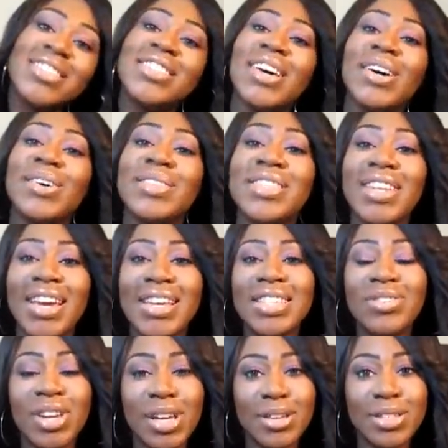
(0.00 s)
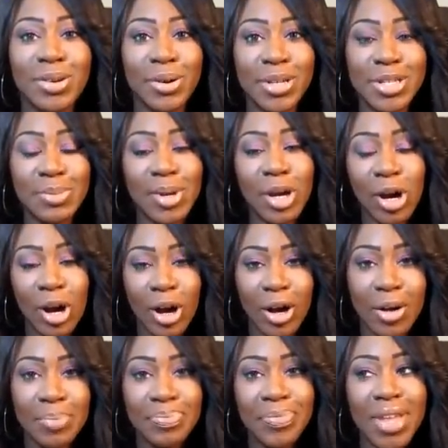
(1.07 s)
So today's video is going to be a
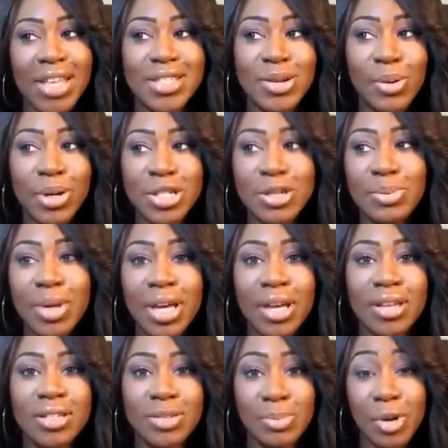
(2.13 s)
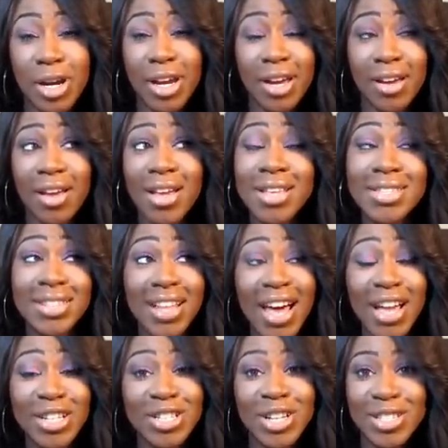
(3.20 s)
haul. It's going to be a spring
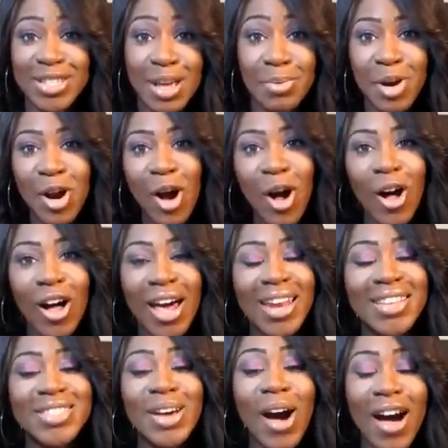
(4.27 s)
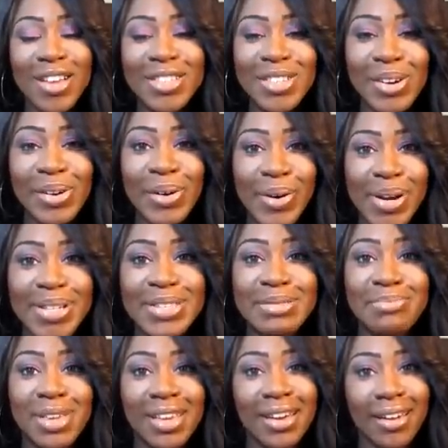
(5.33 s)
slash summer haul, and it's also going
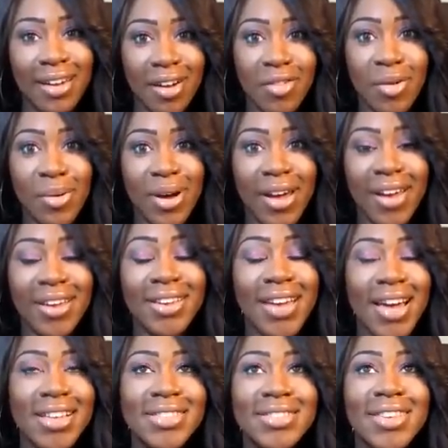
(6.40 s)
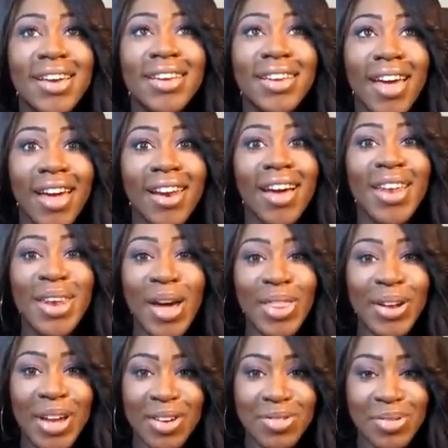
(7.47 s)
to be a giveaway. Yes, yet
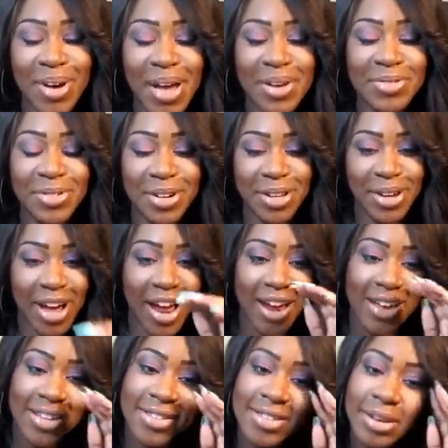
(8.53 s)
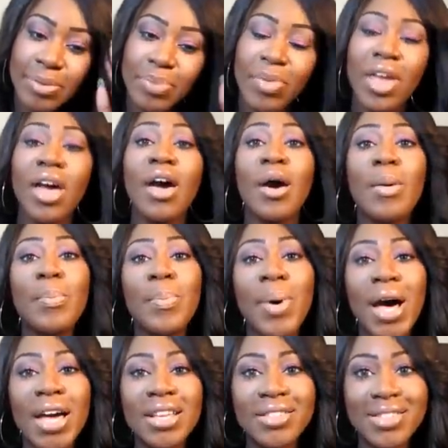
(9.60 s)
another giveaway for you guys.
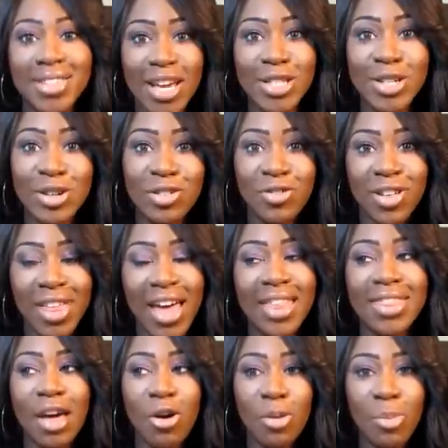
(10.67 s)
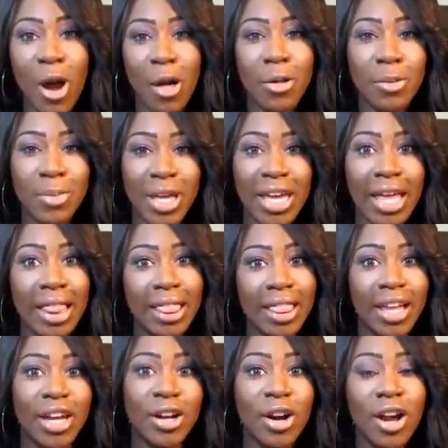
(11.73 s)
But stay tuned for that. That will probably be
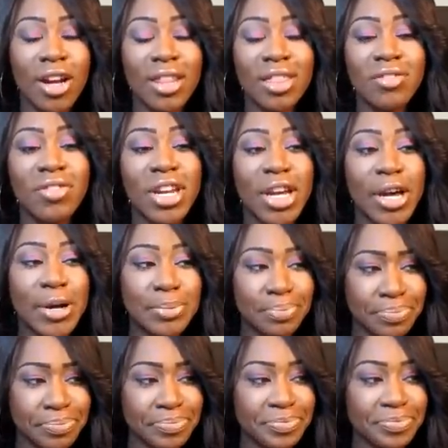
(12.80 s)
later on in the video.